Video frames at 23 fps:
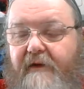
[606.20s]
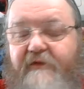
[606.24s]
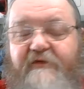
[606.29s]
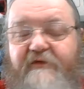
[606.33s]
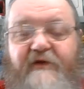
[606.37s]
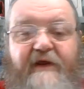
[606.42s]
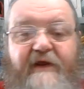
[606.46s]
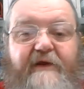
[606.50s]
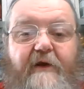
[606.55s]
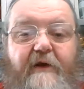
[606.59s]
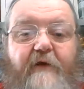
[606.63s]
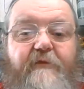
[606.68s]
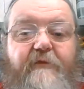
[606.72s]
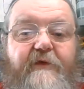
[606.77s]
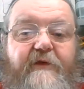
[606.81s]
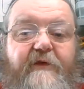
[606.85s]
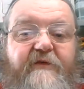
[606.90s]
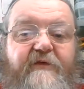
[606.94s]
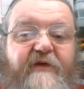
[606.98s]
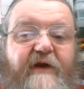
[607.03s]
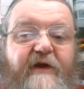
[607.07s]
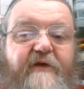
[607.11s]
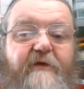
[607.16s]
take over
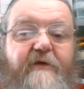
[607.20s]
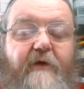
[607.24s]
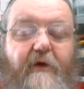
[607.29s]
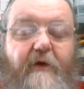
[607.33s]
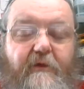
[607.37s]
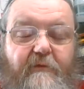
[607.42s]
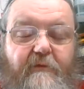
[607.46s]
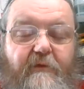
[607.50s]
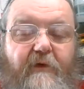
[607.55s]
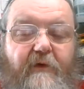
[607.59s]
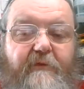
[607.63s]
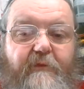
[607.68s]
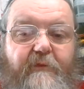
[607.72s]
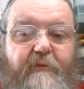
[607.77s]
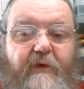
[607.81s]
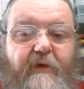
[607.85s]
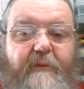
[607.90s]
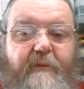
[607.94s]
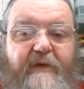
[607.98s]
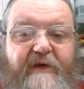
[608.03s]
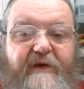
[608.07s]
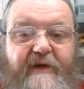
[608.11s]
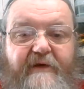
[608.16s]
the
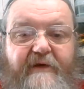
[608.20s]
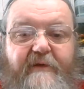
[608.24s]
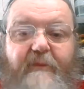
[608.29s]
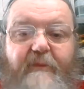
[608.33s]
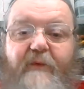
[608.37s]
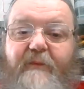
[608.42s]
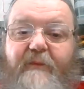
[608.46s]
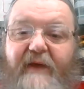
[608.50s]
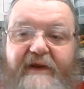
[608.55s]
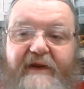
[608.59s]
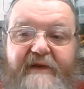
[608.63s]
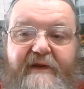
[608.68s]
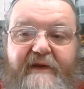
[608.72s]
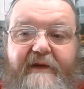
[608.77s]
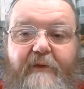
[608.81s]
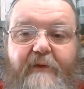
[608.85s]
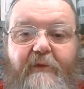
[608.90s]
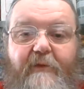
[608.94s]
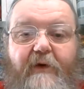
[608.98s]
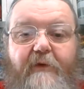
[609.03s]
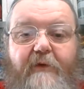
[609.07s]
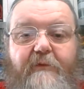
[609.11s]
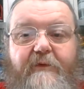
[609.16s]
Roman kingdom and make it
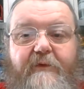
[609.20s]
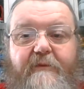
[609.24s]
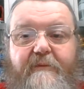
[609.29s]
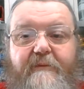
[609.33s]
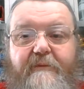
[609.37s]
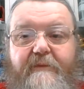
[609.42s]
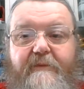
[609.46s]
their own.